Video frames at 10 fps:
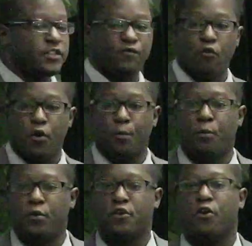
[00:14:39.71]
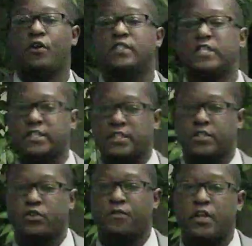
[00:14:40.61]
it's for your
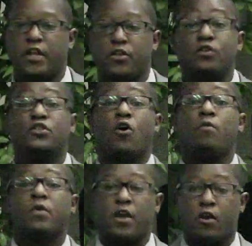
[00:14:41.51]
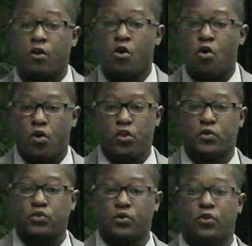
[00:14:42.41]
assistance. So if you need nursing home care, or
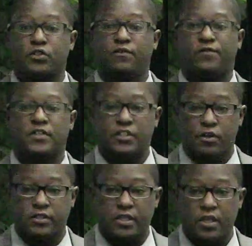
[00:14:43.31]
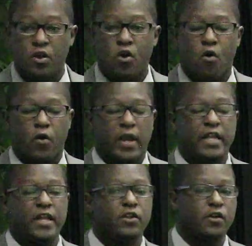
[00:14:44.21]
you go to a nursing facility, or
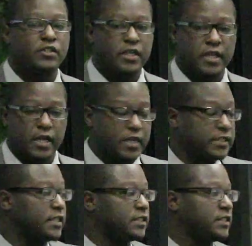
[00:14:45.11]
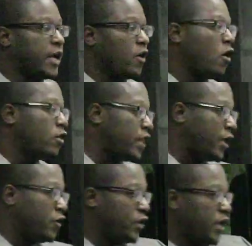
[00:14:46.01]
any nursing assistance at all,
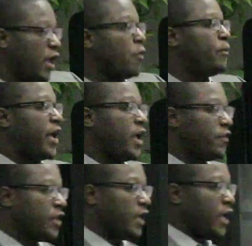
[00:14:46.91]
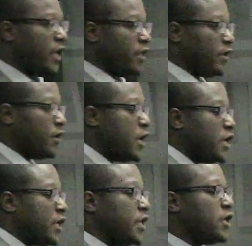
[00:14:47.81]
like you need help bathing, eating,
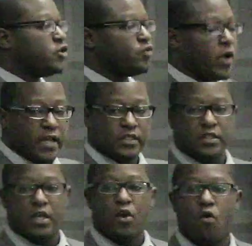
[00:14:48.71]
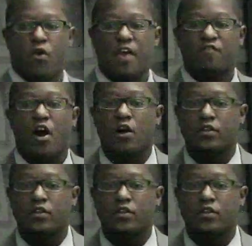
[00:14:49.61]
getting dressed, or you have